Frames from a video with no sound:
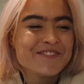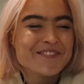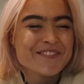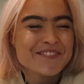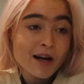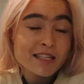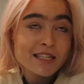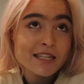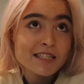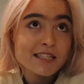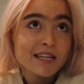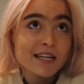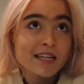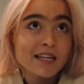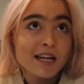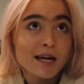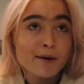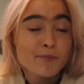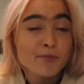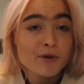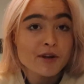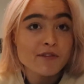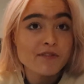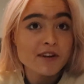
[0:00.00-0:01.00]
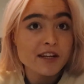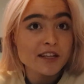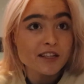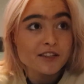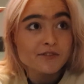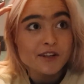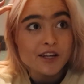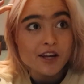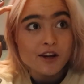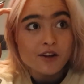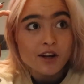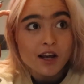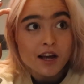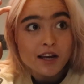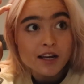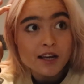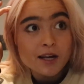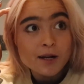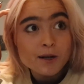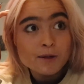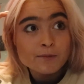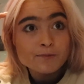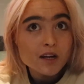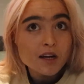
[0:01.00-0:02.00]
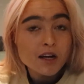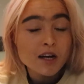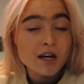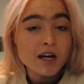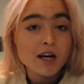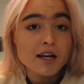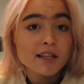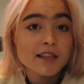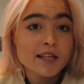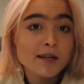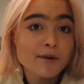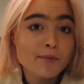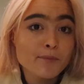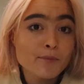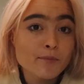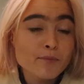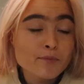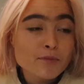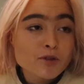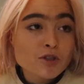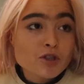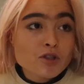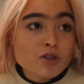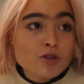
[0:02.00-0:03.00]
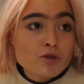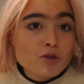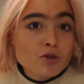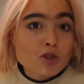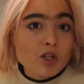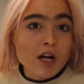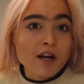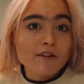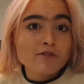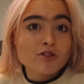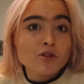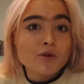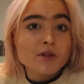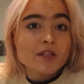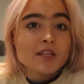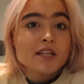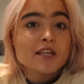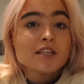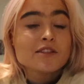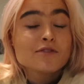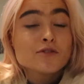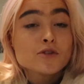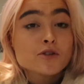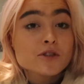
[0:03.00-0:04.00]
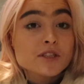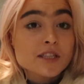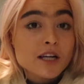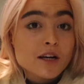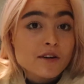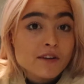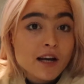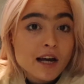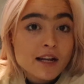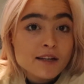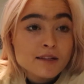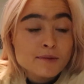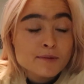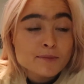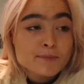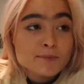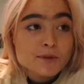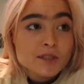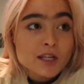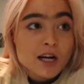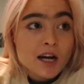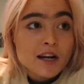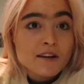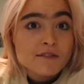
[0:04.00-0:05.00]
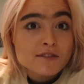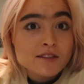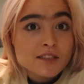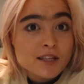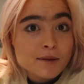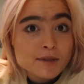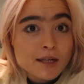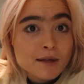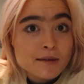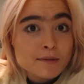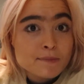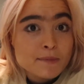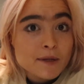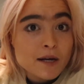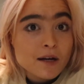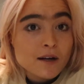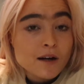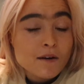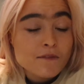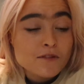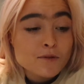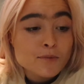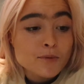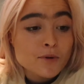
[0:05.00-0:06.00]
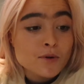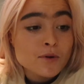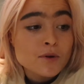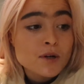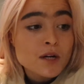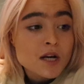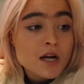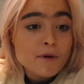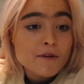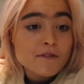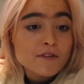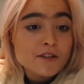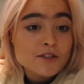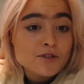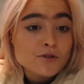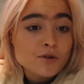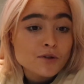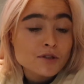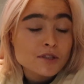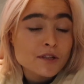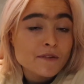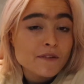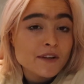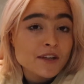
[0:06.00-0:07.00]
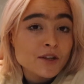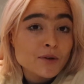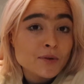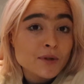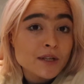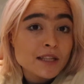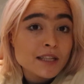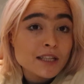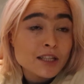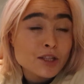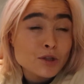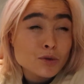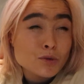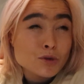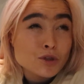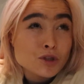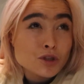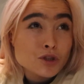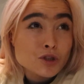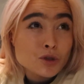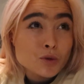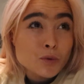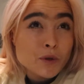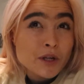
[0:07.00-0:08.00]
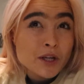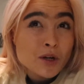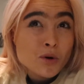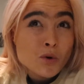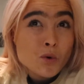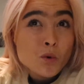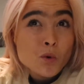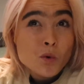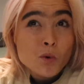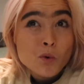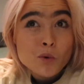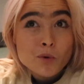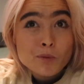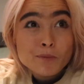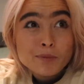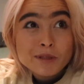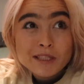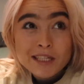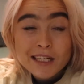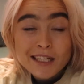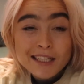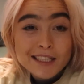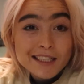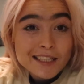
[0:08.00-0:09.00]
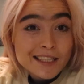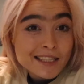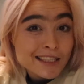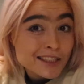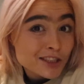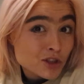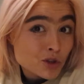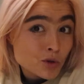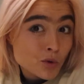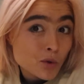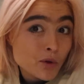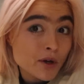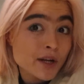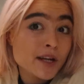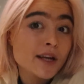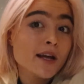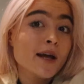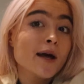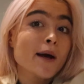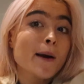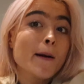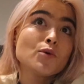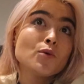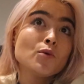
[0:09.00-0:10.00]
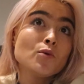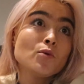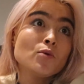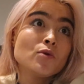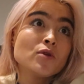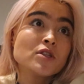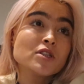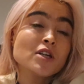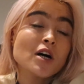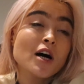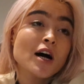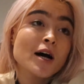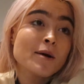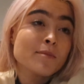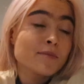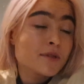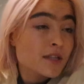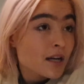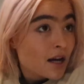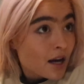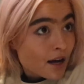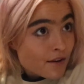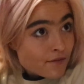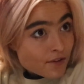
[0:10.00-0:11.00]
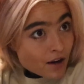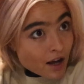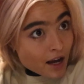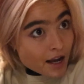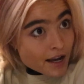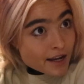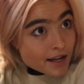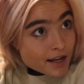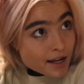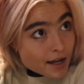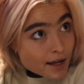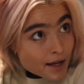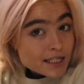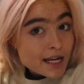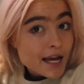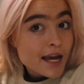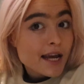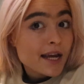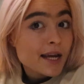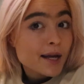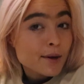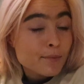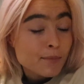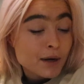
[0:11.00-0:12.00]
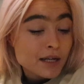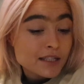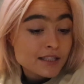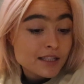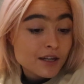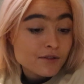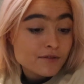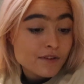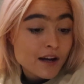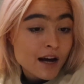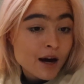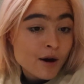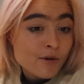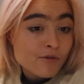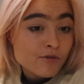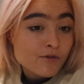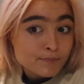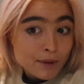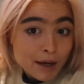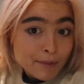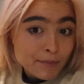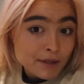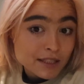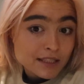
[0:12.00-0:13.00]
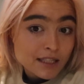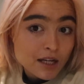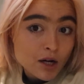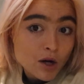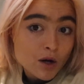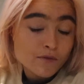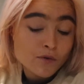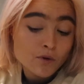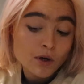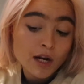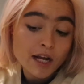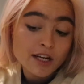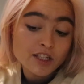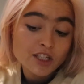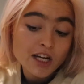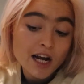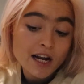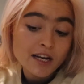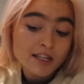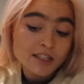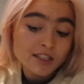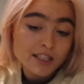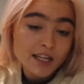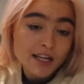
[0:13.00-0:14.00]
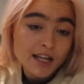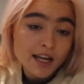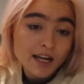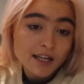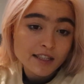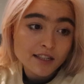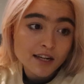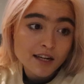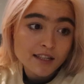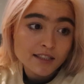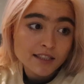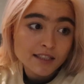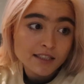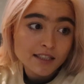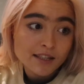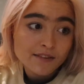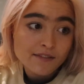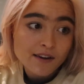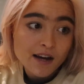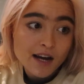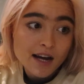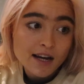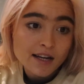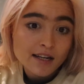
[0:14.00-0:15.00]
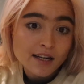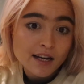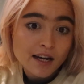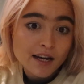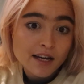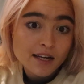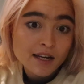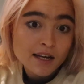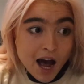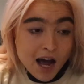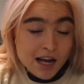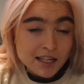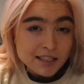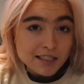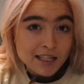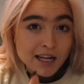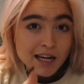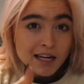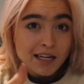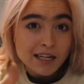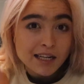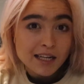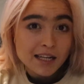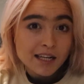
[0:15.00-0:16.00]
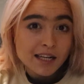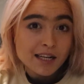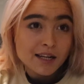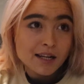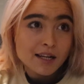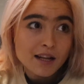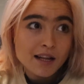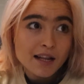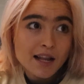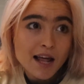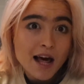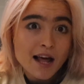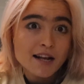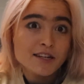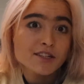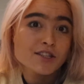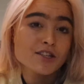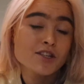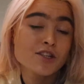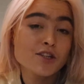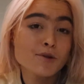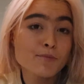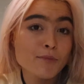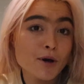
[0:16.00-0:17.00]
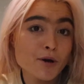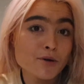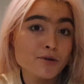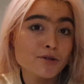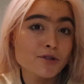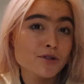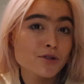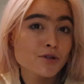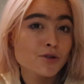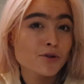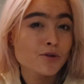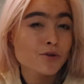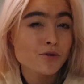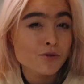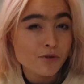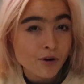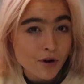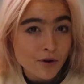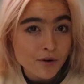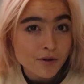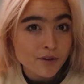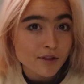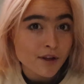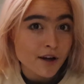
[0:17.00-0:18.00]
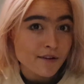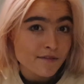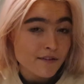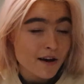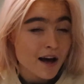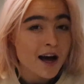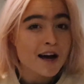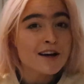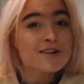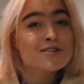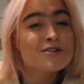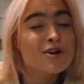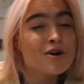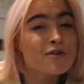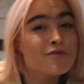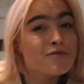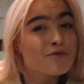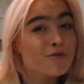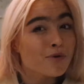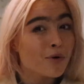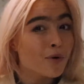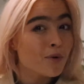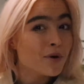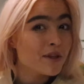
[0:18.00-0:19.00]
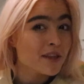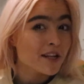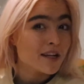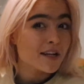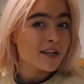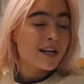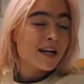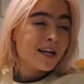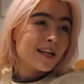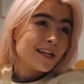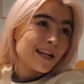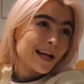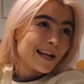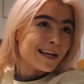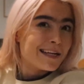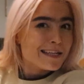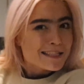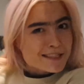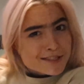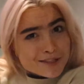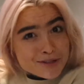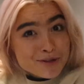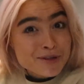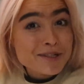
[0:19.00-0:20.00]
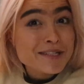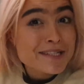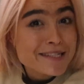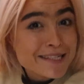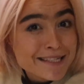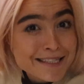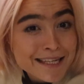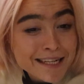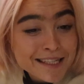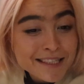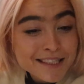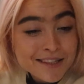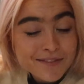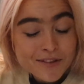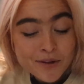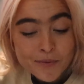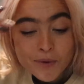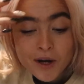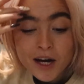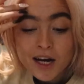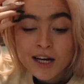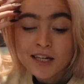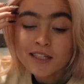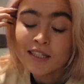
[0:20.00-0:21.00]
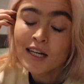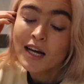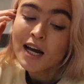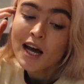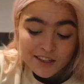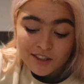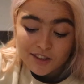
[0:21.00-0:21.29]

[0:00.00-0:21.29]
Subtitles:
As I said like briefly in this video, like I think kind of doing things for yourself can kind of sometimes be uncomfortable if it's not something you're either used to doing or particularly enjoy. All the times that I've like taken myself out by myself or like challenged any anxieties I've had, like has like led to the most growth I've had overall, in the like least cringy sense of the word.